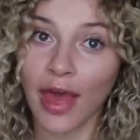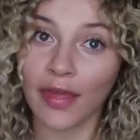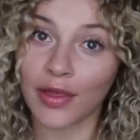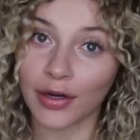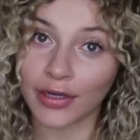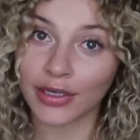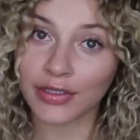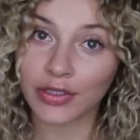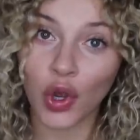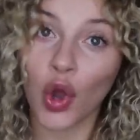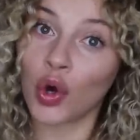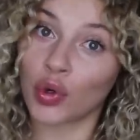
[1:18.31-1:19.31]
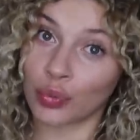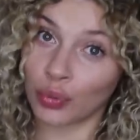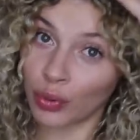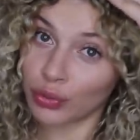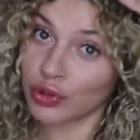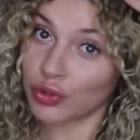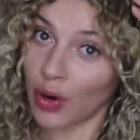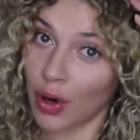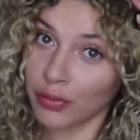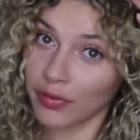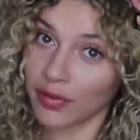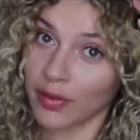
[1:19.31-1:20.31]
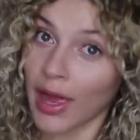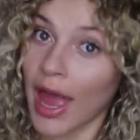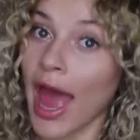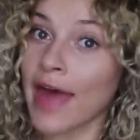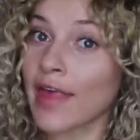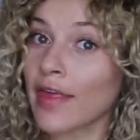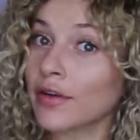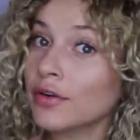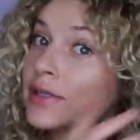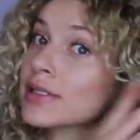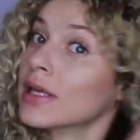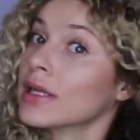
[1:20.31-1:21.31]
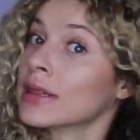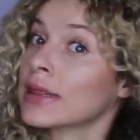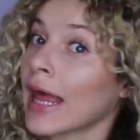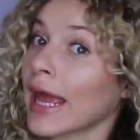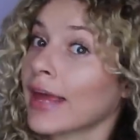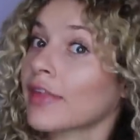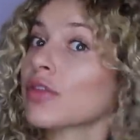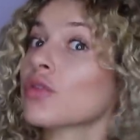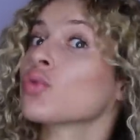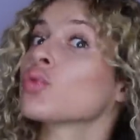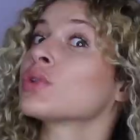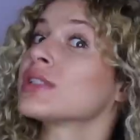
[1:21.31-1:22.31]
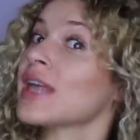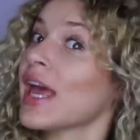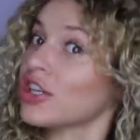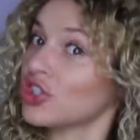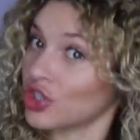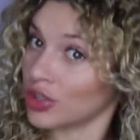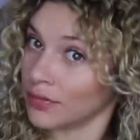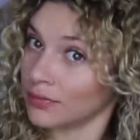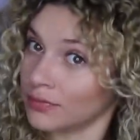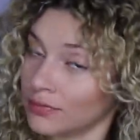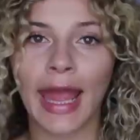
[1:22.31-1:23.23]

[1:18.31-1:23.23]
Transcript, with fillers: There is root growth and then there is length retention.